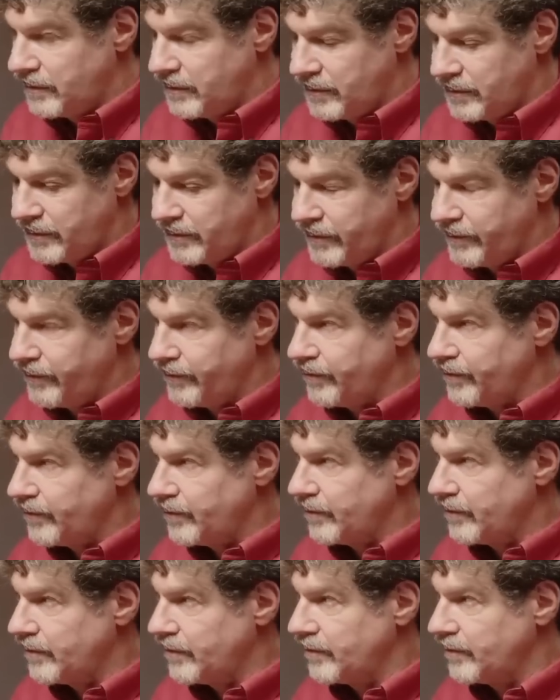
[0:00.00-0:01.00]

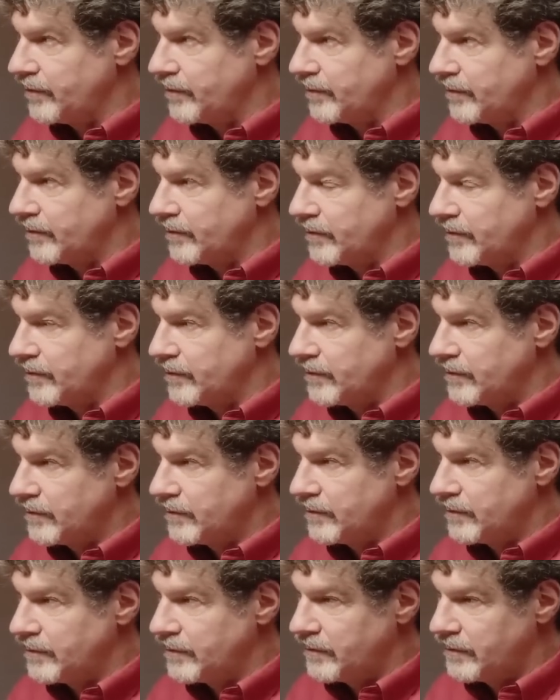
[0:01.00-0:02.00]

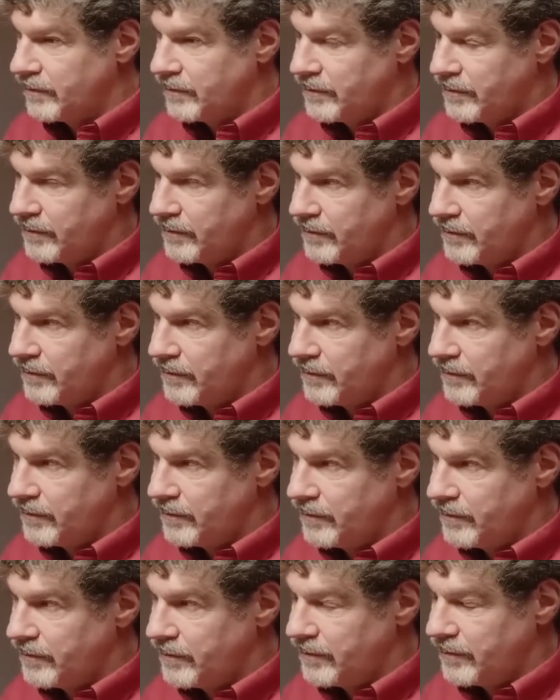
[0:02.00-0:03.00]

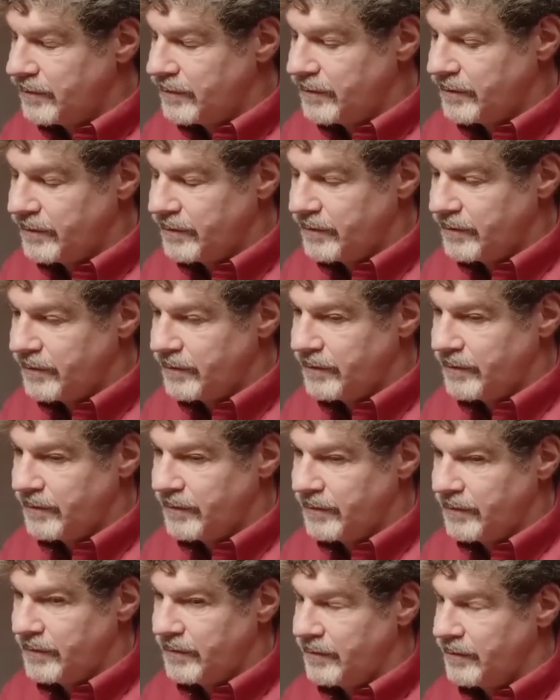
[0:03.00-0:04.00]

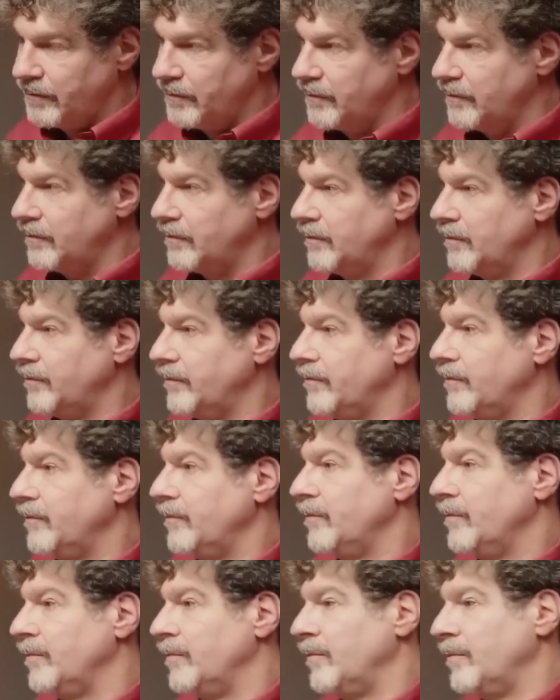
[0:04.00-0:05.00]

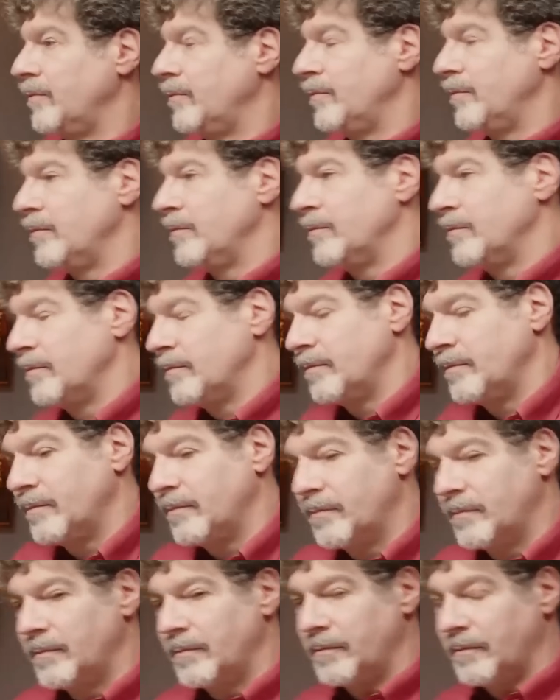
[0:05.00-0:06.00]

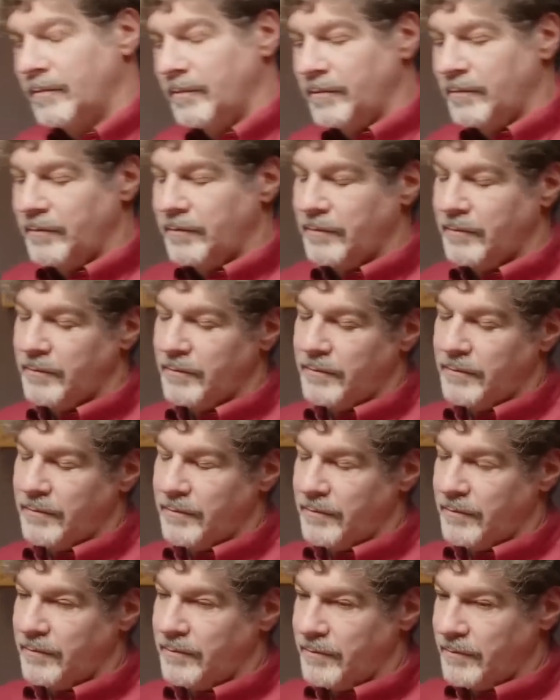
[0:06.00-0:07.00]

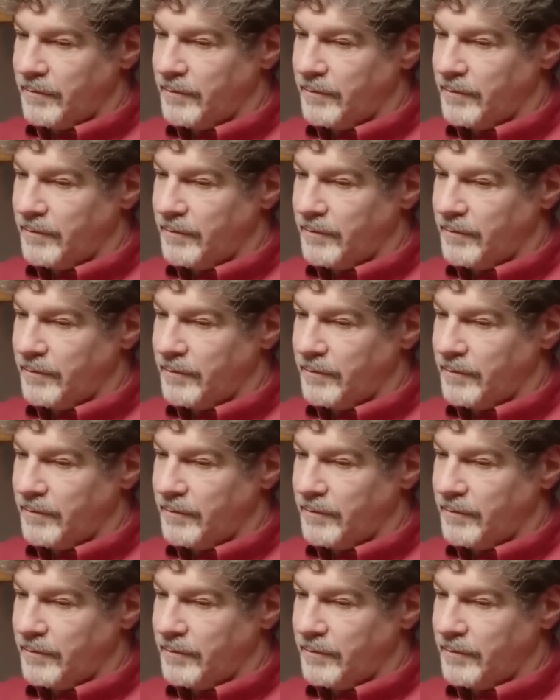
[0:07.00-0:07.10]
This person isn't speaking.